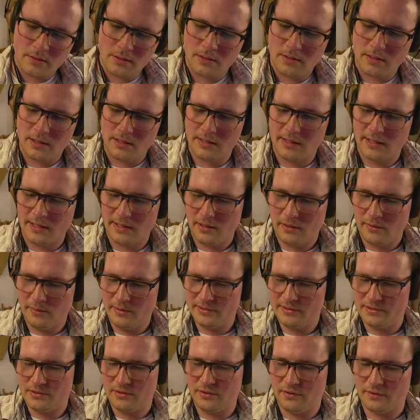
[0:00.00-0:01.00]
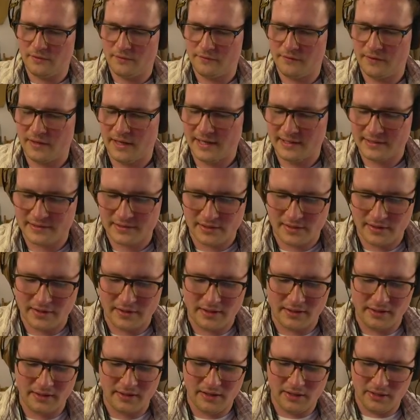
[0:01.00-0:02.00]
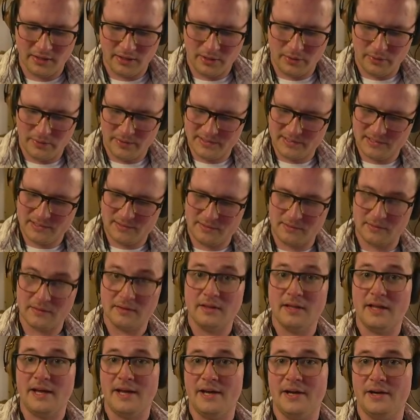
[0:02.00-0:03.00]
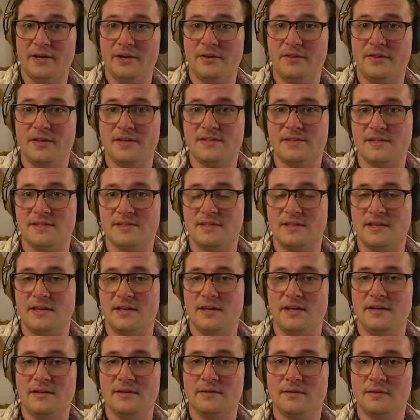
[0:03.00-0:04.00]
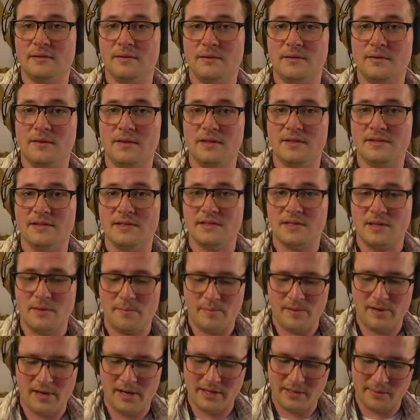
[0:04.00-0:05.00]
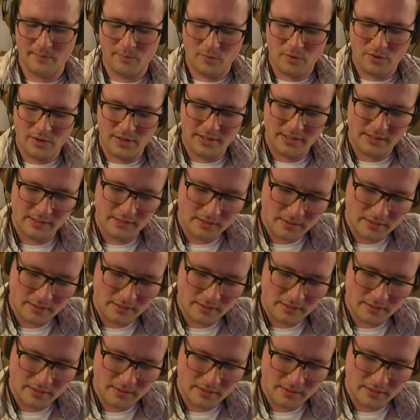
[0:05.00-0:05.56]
And I always do the flats on the lowest layer. This is the bottom one.